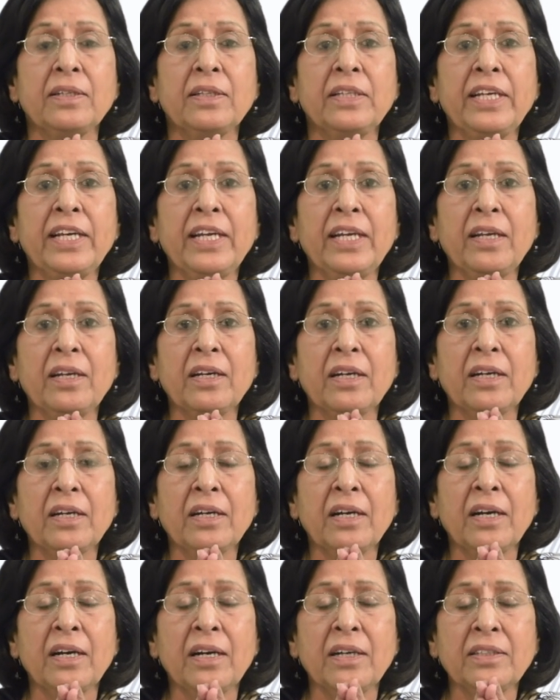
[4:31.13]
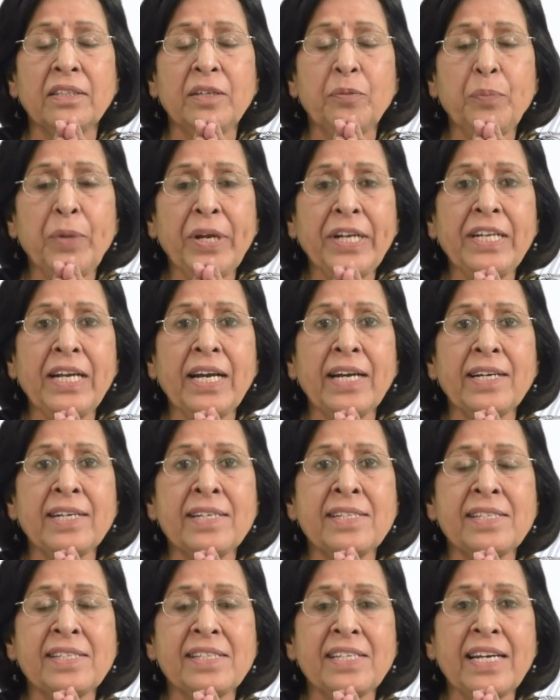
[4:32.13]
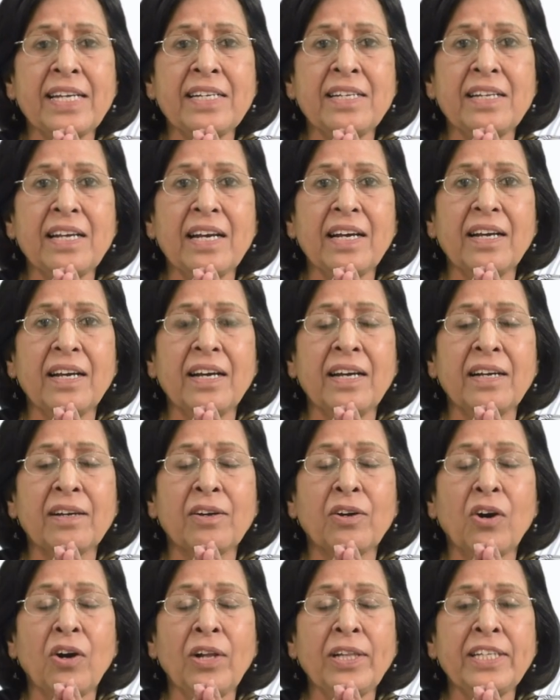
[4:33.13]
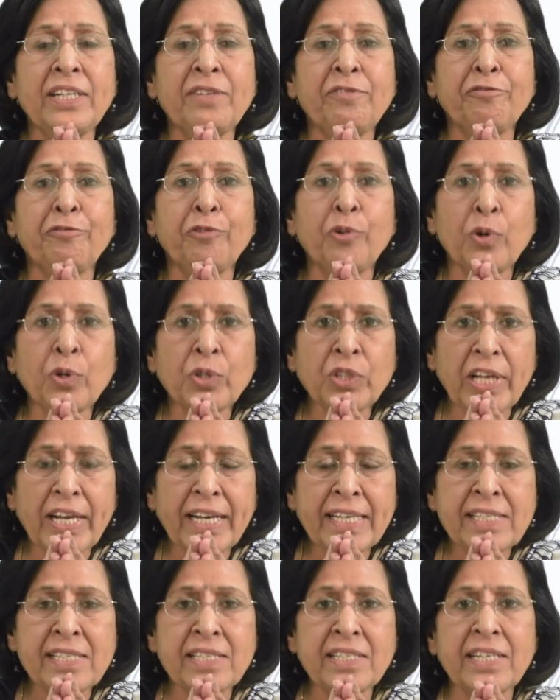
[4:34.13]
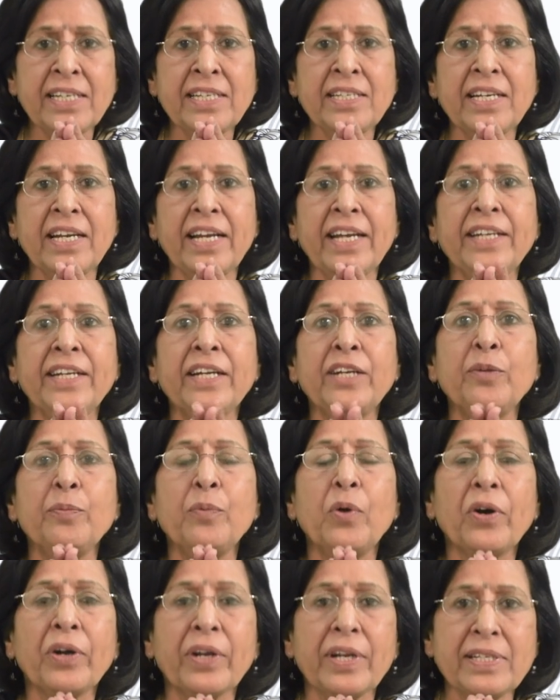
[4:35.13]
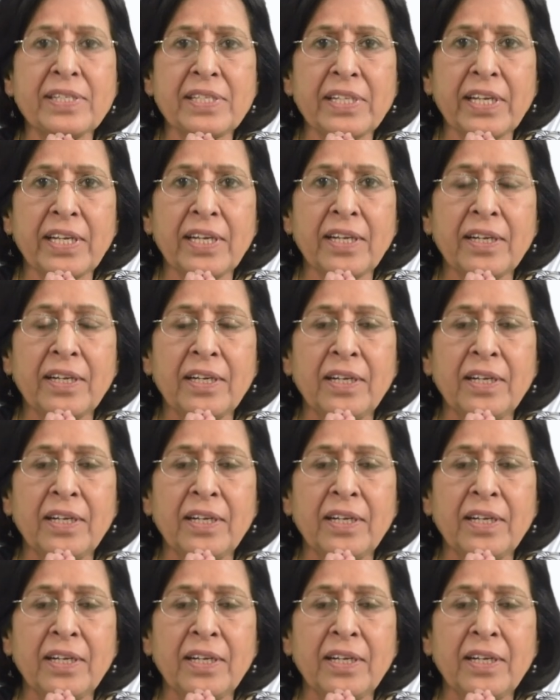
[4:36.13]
the media is said called the fourth estate in a democracy.